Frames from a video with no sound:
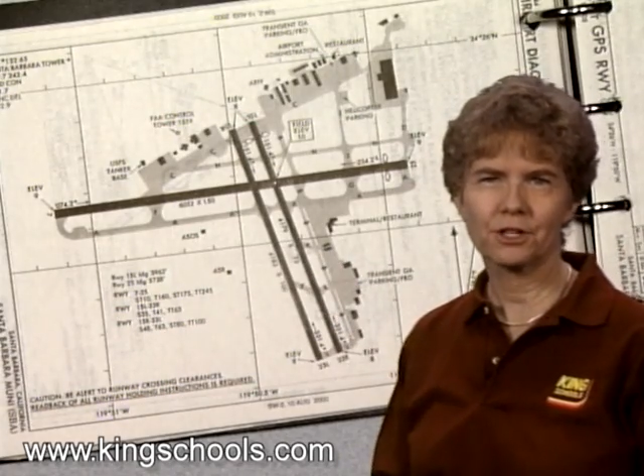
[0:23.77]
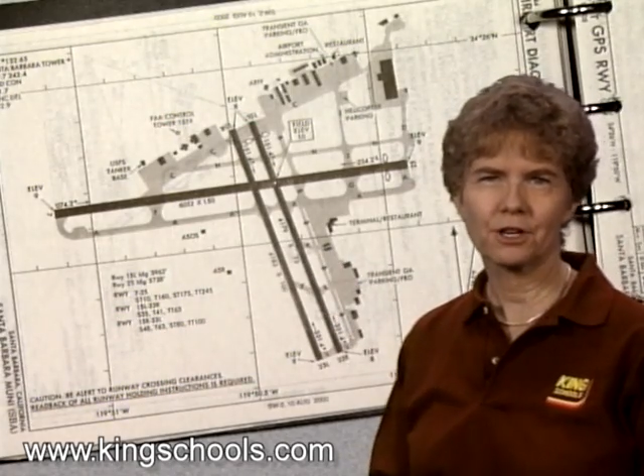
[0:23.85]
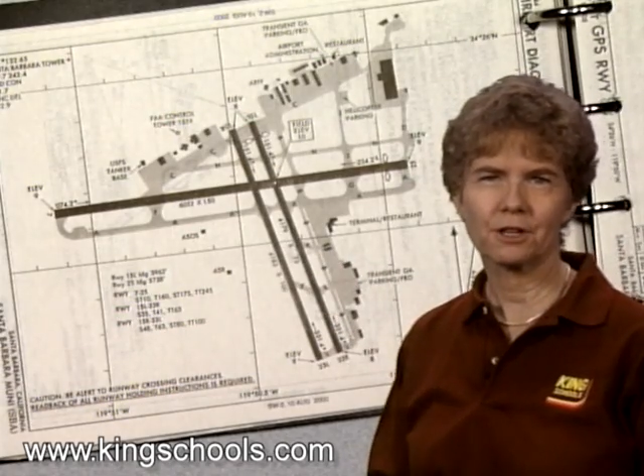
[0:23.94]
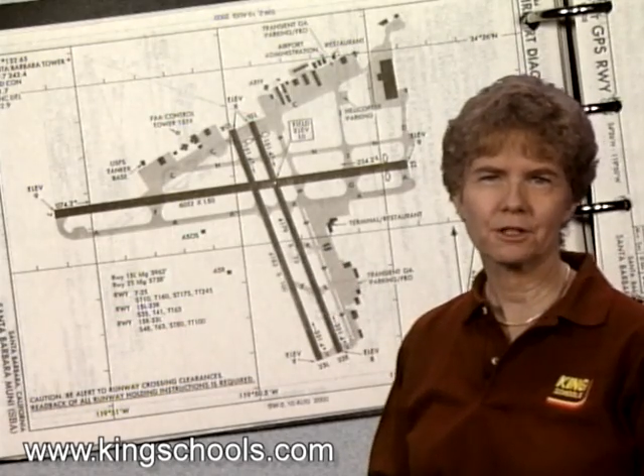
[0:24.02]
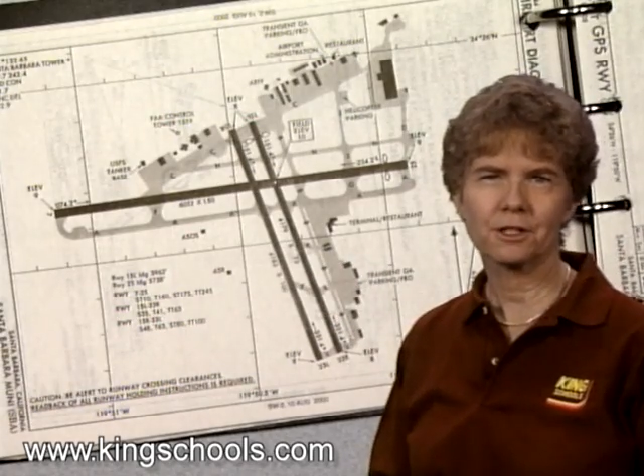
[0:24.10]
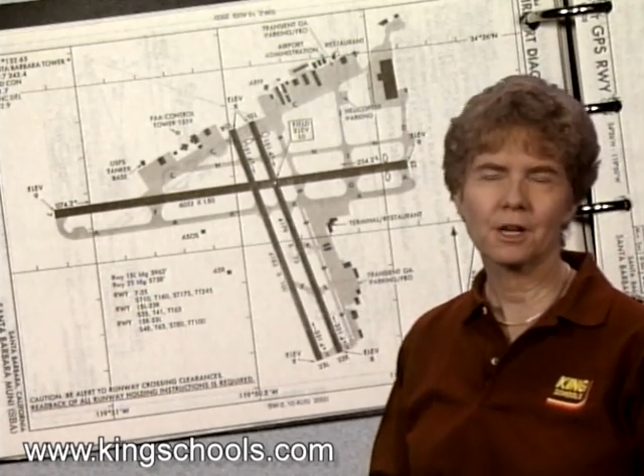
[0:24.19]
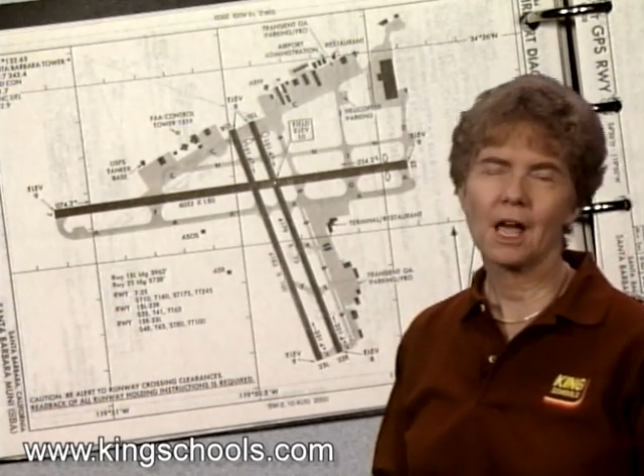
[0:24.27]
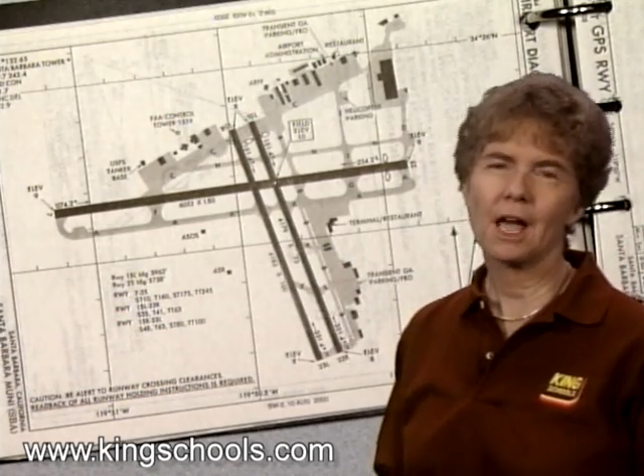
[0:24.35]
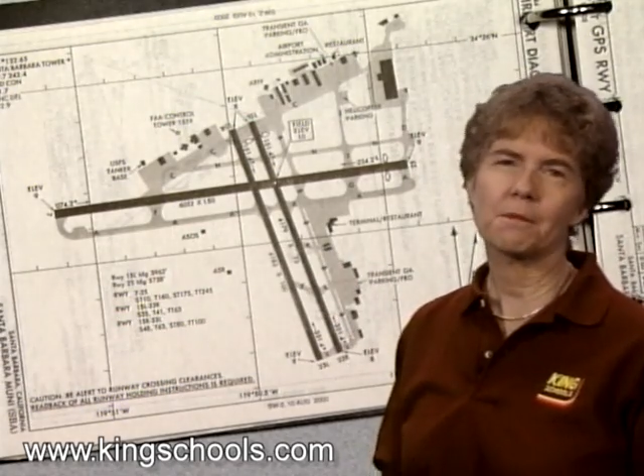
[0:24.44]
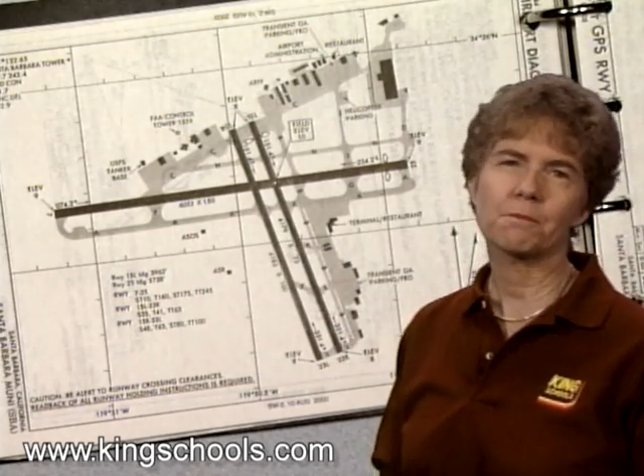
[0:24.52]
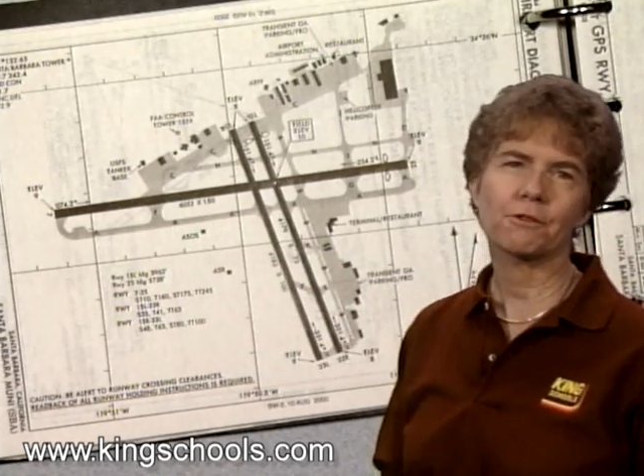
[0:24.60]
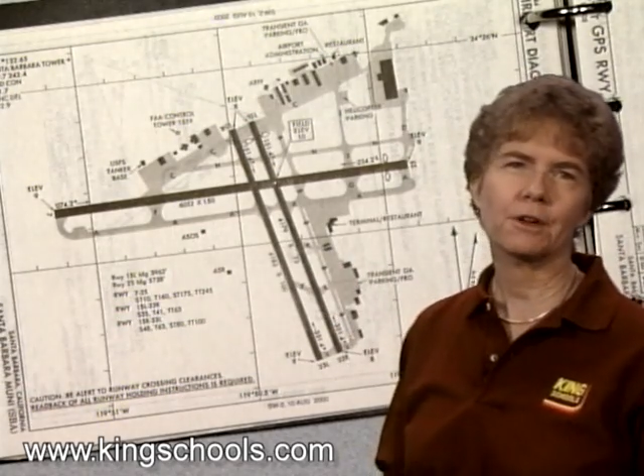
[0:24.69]
charts
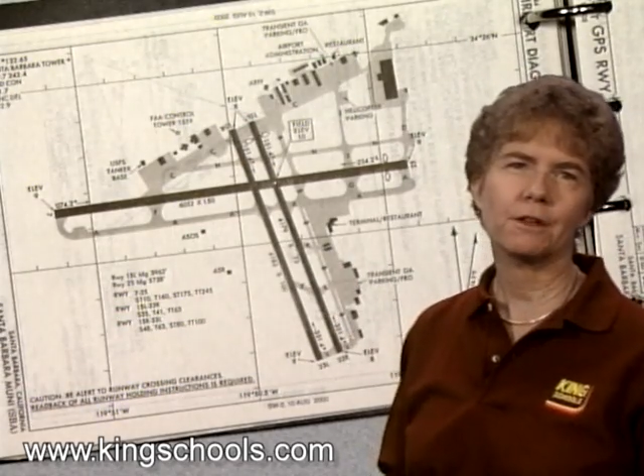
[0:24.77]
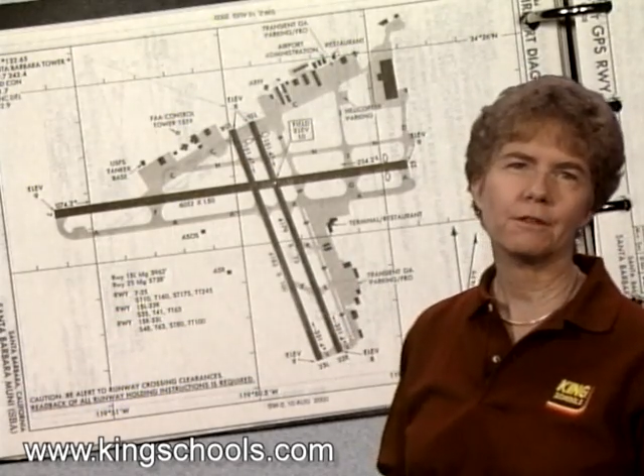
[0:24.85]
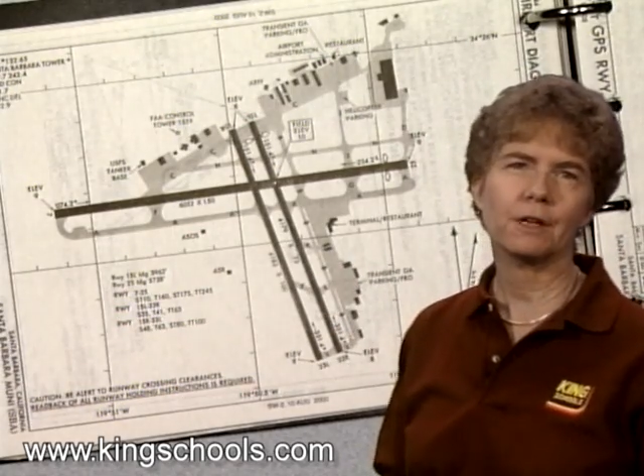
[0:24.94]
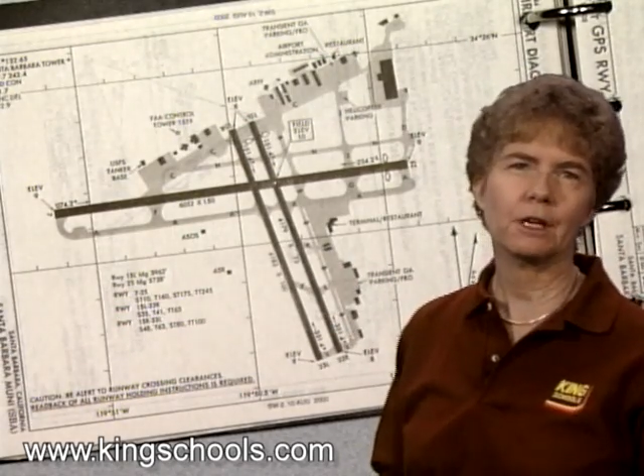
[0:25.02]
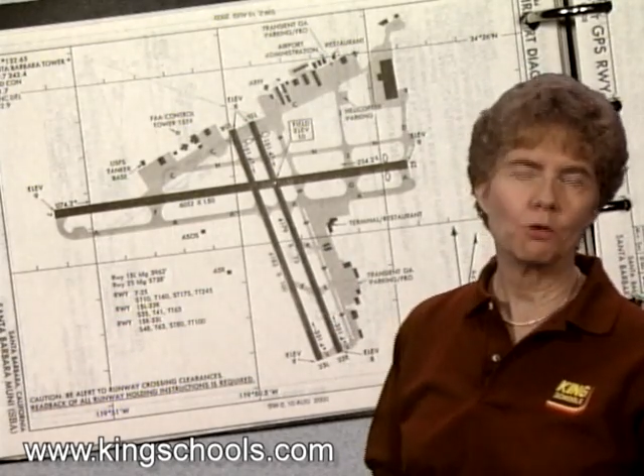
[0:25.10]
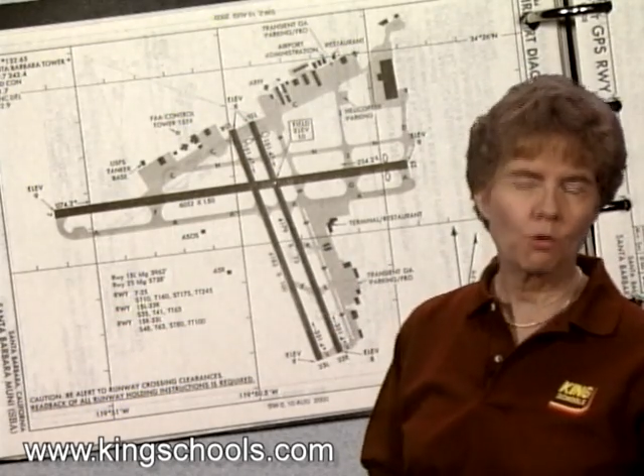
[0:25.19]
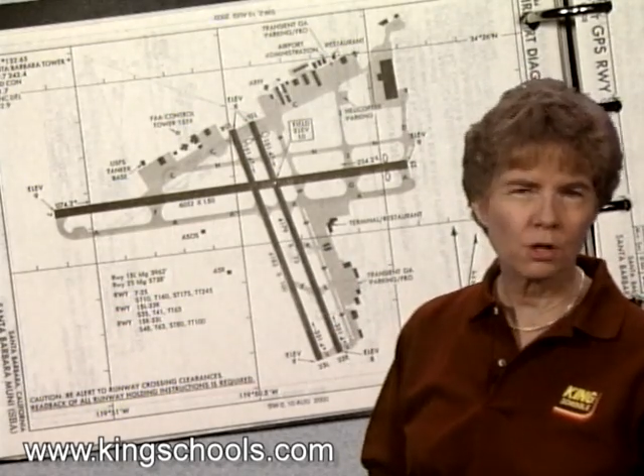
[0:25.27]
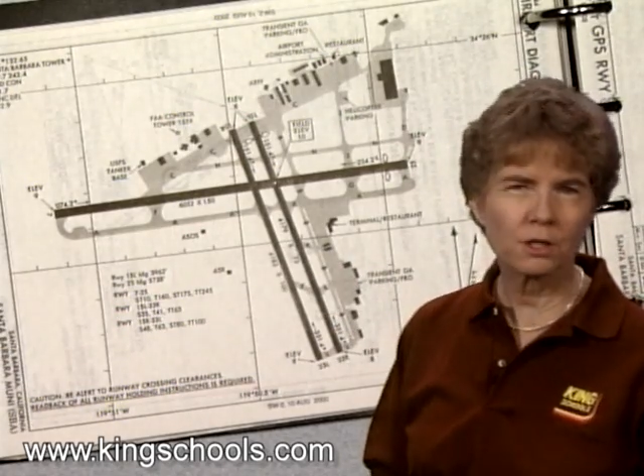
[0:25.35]
and briefing or